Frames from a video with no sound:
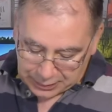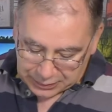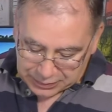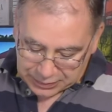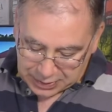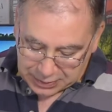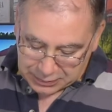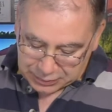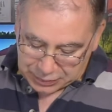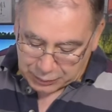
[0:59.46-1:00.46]
So
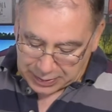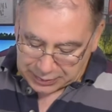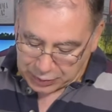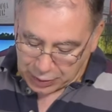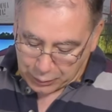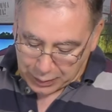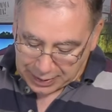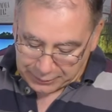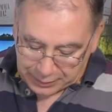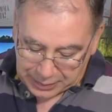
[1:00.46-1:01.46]
should always do it away
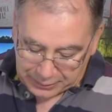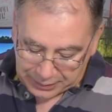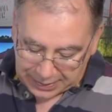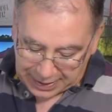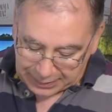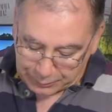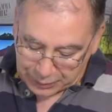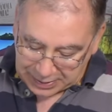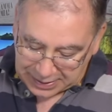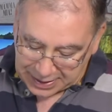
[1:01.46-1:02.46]
from you if you can
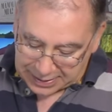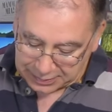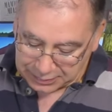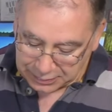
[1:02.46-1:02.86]
when you're cutting.